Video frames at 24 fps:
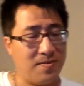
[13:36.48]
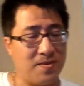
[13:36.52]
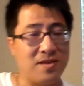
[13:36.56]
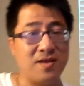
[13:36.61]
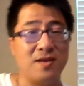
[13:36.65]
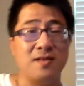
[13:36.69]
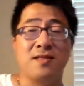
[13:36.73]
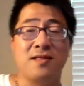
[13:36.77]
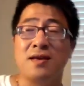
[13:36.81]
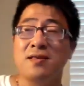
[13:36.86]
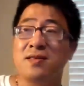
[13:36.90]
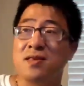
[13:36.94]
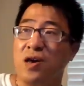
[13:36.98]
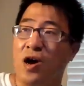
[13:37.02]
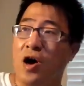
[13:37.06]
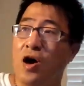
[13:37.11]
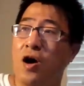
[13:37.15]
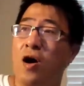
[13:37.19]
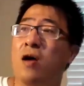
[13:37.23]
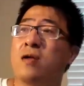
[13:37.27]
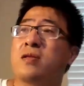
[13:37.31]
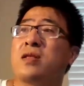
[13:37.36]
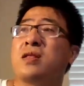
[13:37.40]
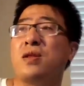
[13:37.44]
that's
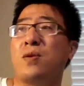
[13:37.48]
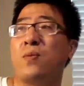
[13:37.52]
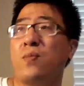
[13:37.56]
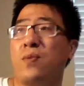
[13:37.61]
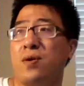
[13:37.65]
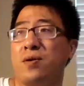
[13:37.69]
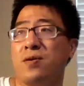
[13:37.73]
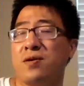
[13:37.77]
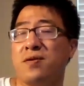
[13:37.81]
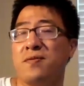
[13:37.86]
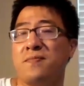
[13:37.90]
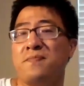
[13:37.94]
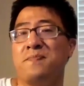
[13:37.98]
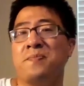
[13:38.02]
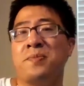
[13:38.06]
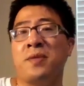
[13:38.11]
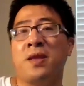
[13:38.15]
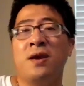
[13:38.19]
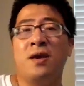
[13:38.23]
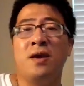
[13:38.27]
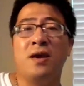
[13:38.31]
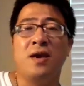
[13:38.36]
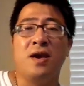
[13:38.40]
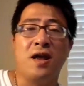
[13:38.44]
auditing work.
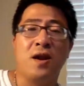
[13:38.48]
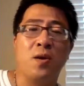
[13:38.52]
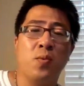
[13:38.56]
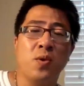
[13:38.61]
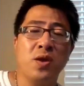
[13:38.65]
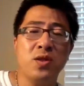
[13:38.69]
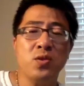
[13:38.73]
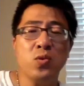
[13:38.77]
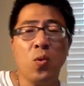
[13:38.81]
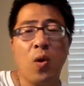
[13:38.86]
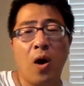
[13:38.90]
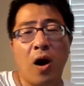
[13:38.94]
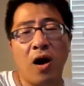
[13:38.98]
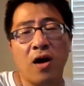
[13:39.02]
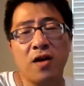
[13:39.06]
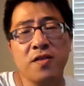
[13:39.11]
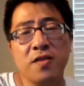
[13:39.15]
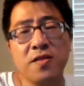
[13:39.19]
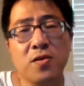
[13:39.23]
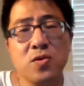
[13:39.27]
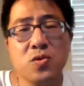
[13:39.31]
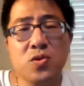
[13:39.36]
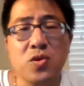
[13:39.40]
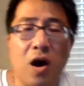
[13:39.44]
And we do all
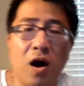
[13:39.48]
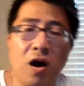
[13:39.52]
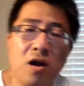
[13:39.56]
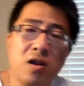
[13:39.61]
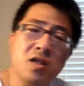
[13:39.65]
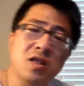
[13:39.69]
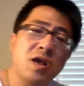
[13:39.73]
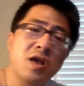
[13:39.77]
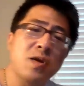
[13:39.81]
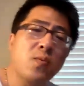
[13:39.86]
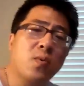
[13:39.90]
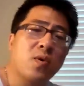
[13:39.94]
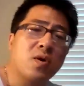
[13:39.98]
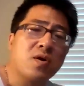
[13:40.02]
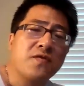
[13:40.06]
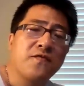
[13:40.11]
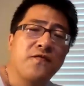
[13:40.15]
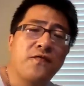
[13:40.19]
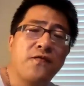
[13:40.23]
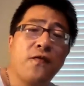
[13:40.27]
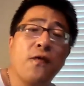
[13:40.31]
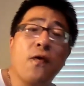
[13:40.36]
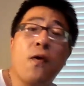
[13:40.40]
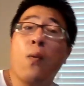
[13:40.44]
those auditing work
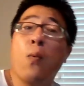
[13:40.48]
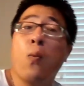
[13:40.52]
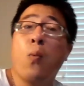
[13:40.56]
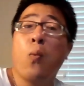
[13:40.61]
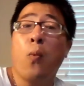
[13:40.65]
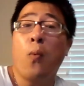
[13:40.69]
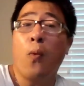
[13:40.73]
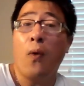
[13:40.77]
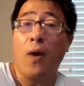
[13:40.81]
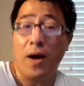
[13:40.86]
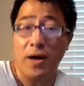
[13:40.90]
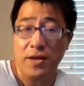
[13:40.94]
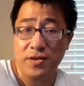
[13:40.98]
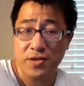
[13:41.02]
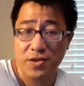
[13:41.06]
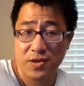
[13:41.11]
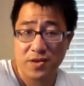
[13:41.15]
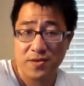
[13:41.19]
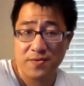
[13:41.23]
for what?